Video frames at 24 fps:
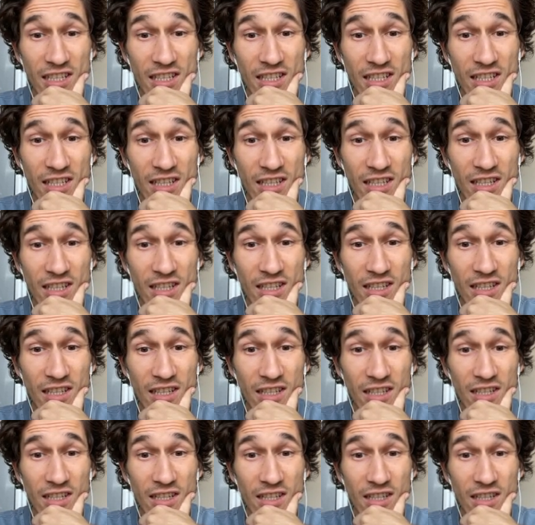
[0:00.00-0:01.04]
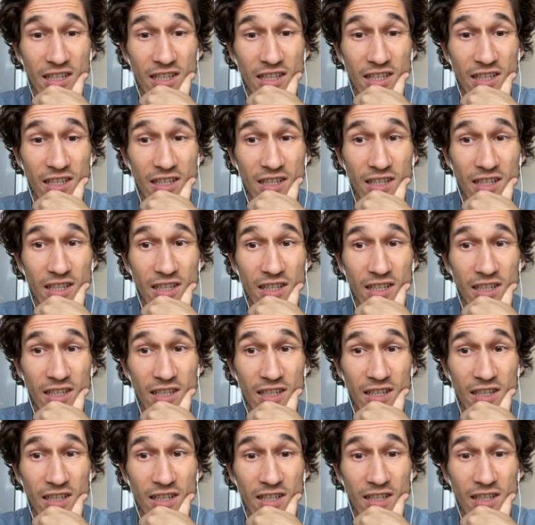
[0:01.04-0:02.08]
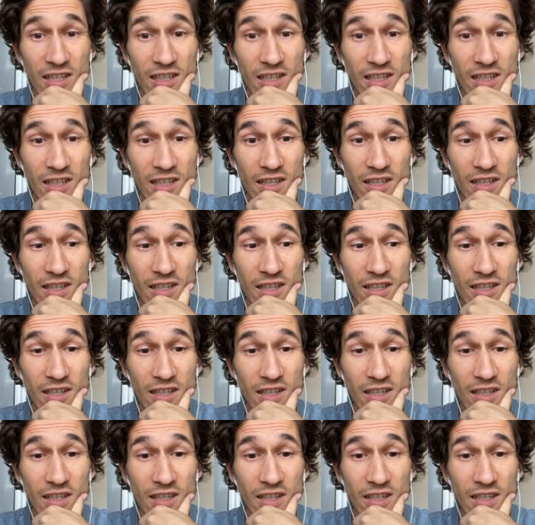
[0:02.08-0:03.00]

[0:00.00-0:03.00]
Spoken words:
Nothing is said.